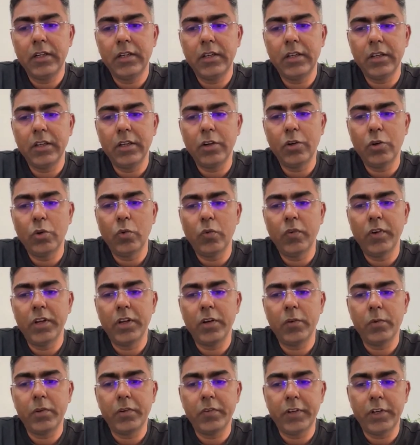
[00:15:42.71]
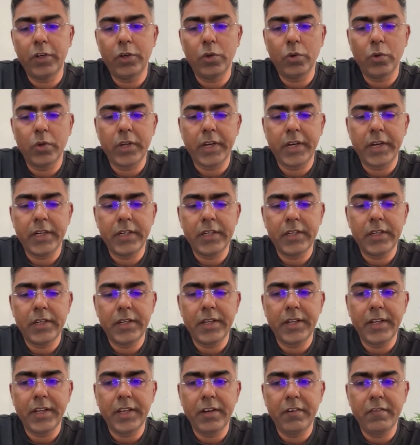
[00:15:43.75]
turnover. We will look at
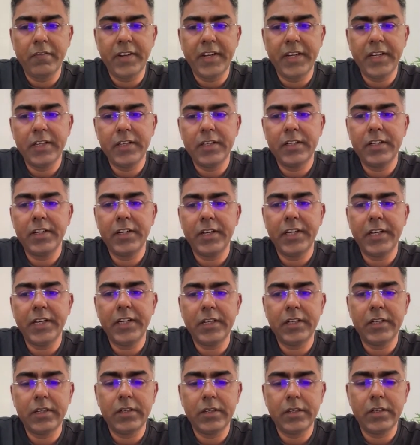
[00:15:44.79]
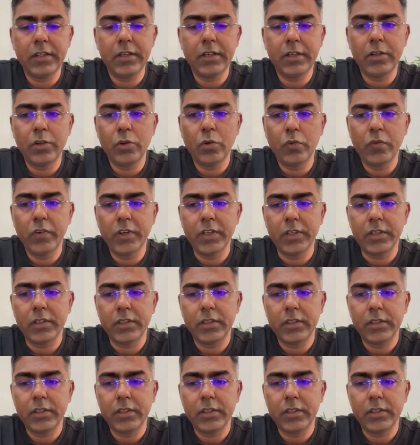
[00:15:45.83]
inventory turnover.